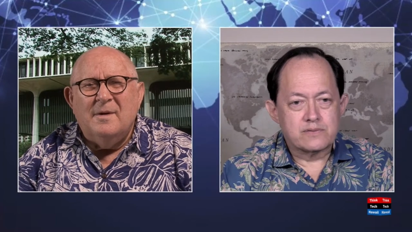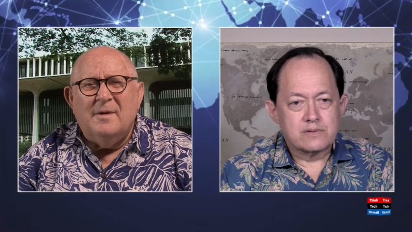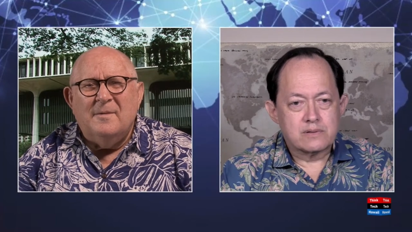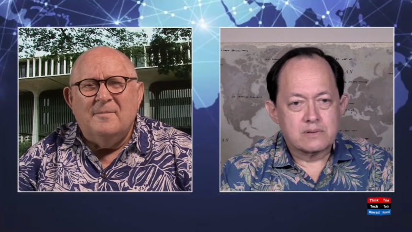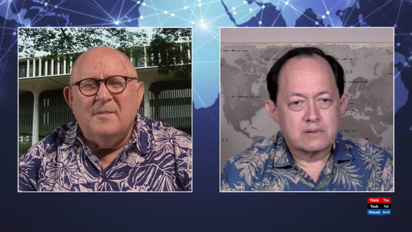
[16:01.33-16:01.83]

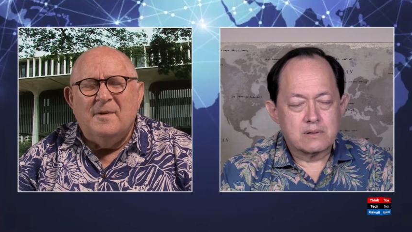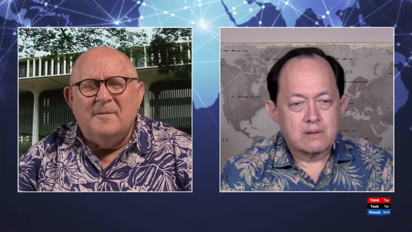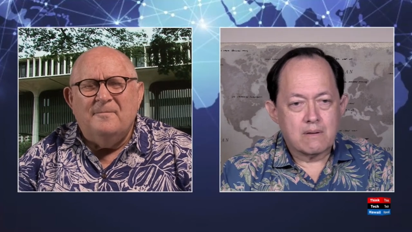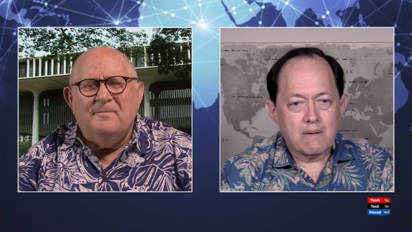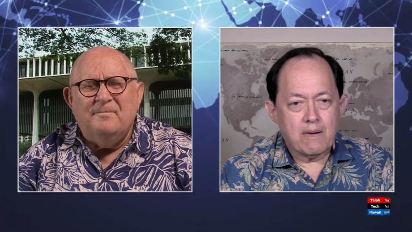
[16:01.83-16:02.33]
Speaker 1: Yeah,
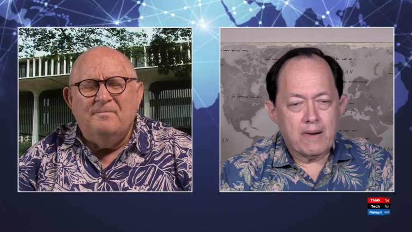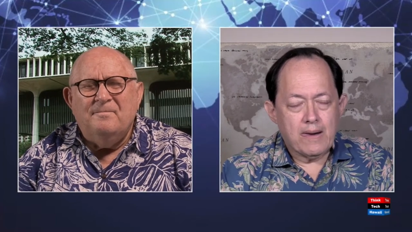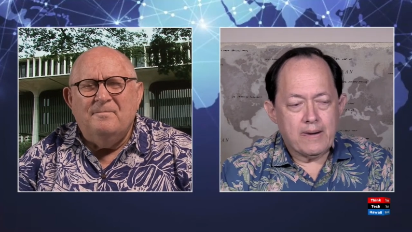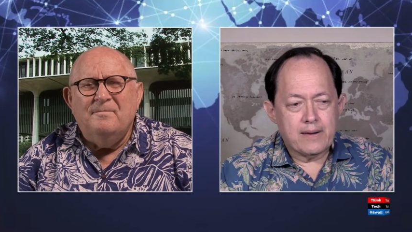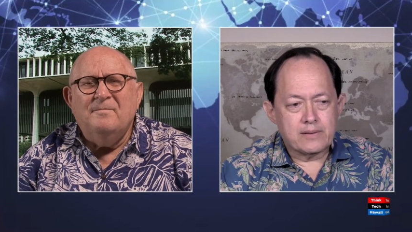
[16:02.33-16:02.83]

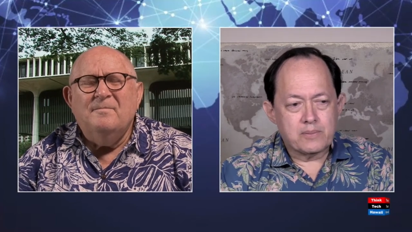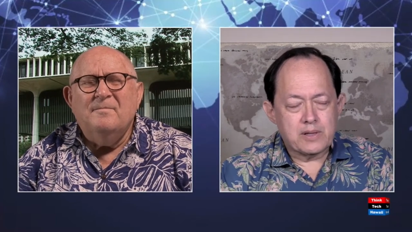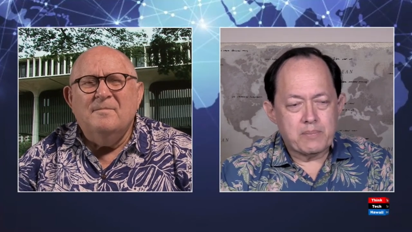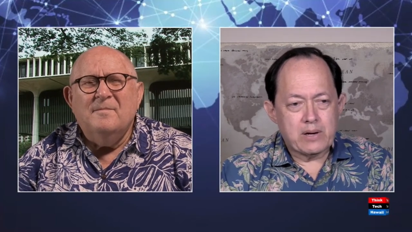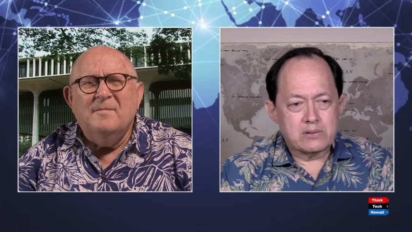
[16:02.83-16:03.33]
yeah. Yeah, the
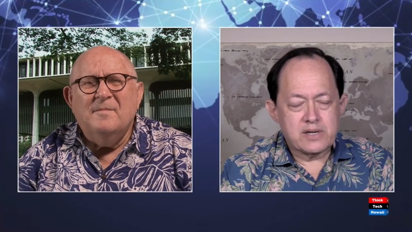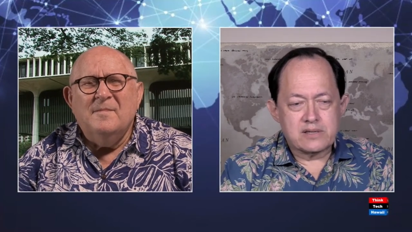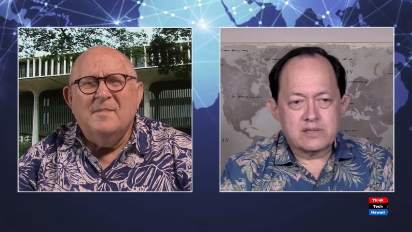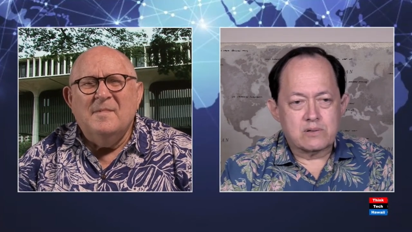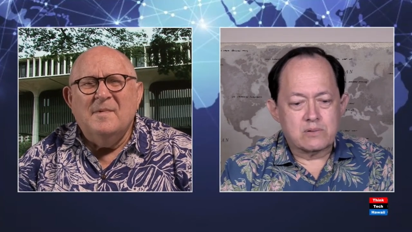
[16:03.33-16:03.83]
the barrel
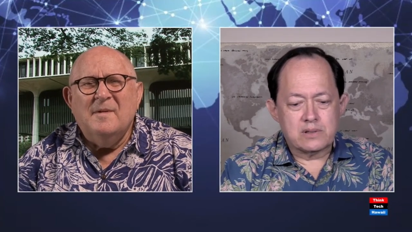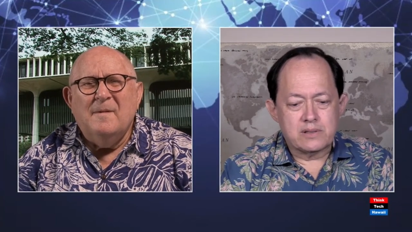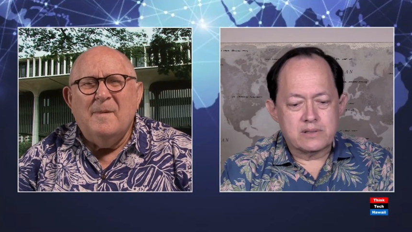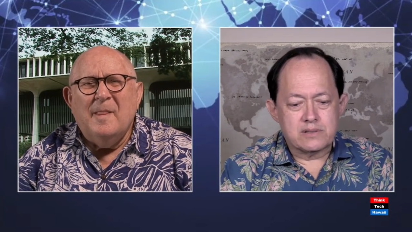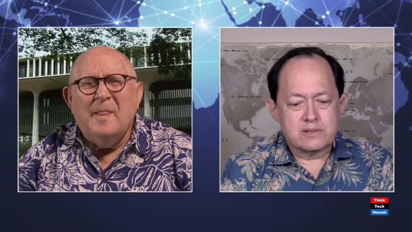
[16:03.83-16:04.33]
tax
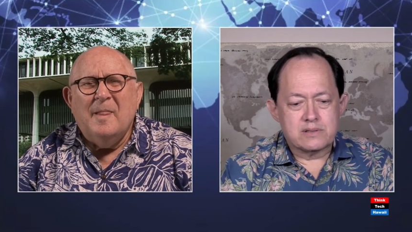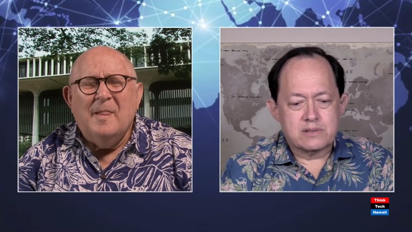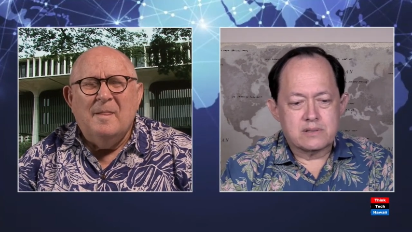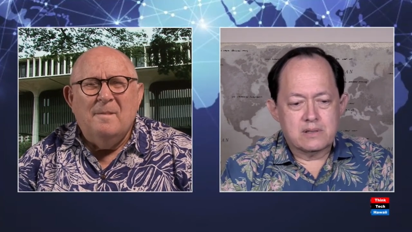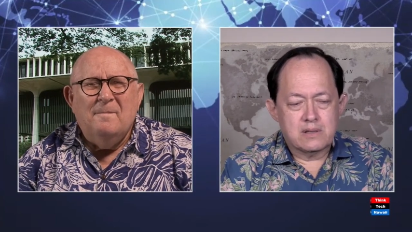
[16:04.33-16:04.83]
currently is
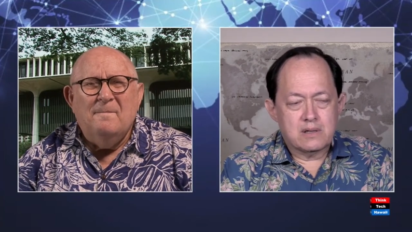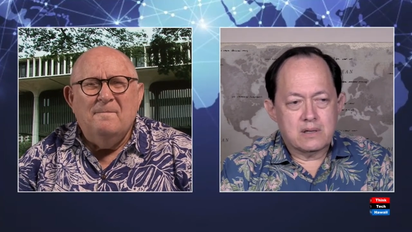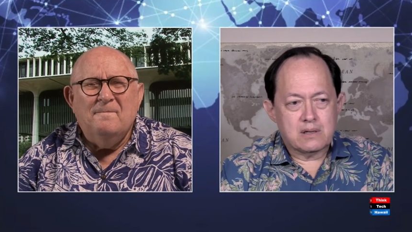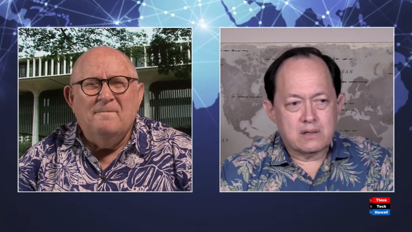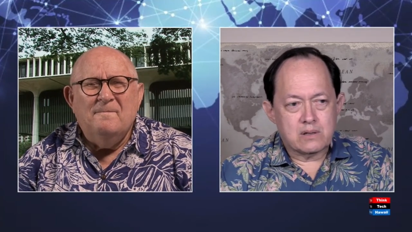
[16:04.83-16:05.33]

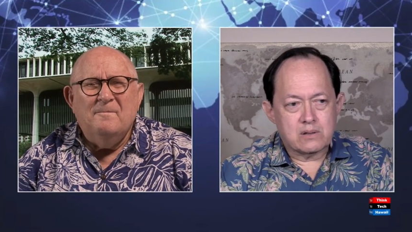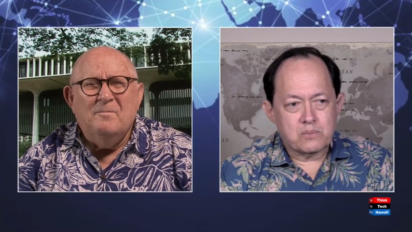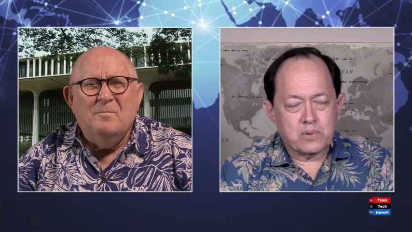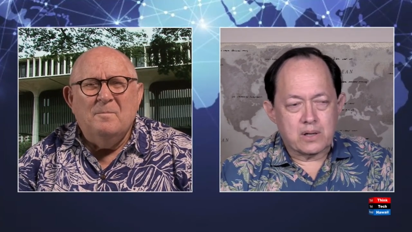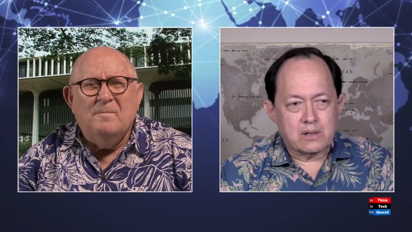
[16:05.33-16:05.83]
uh,
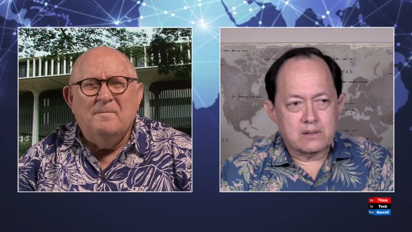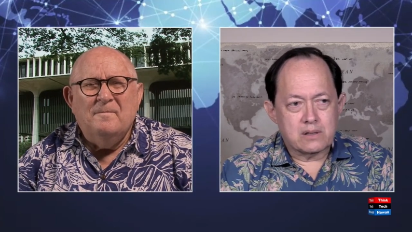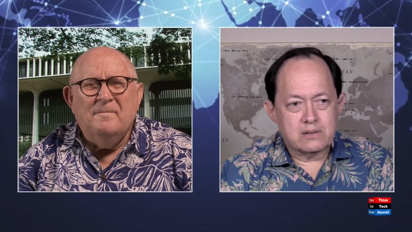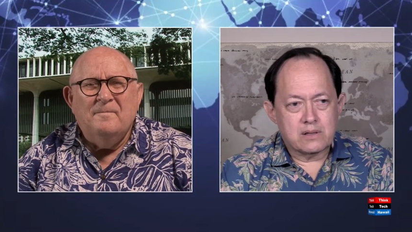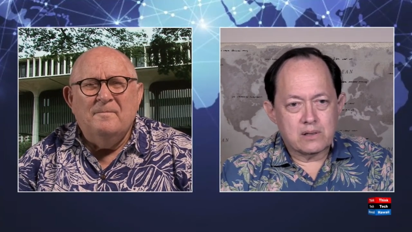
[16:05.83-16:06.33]
what a, do-
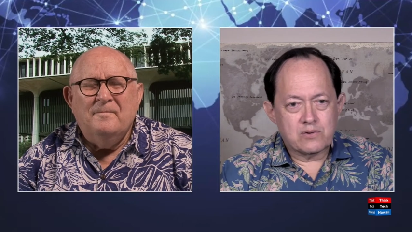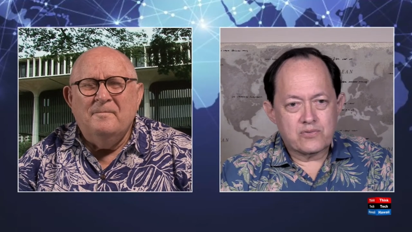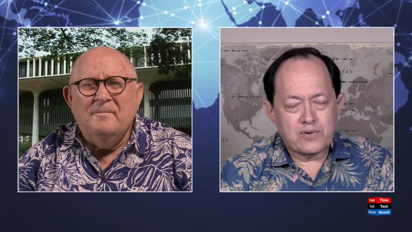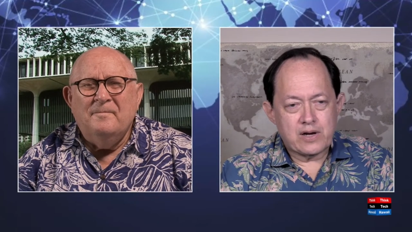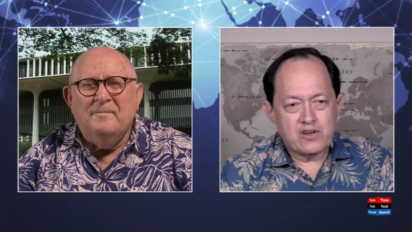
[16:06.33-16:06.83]
a dollar
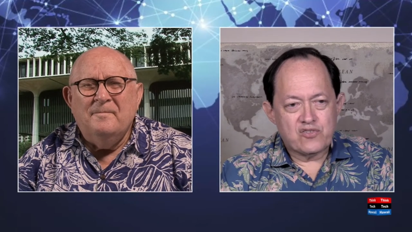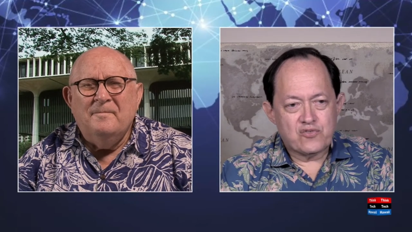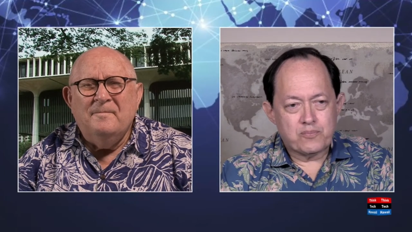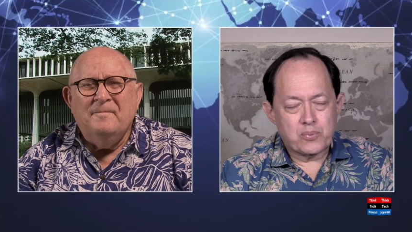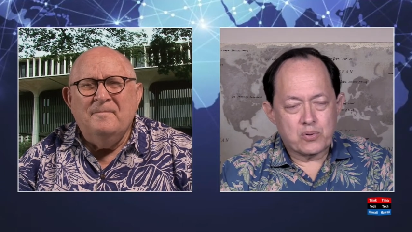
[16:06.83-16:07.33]
five
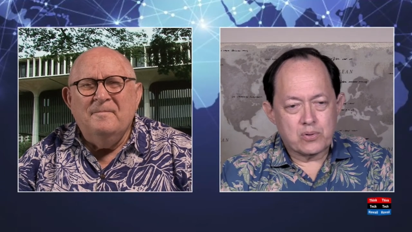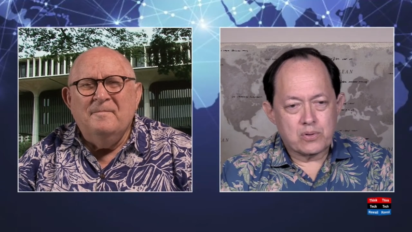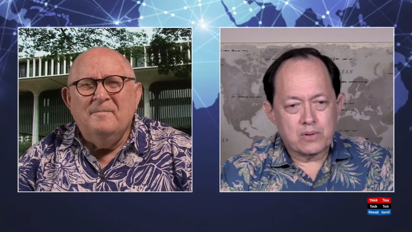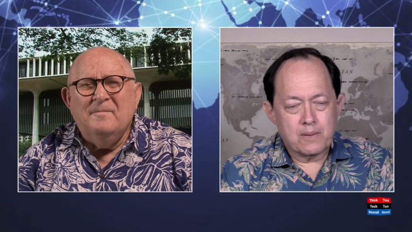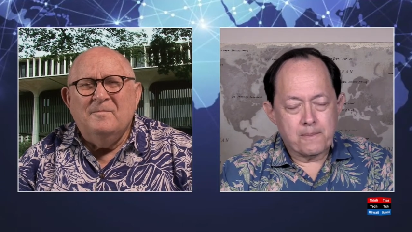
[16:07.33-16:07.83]
per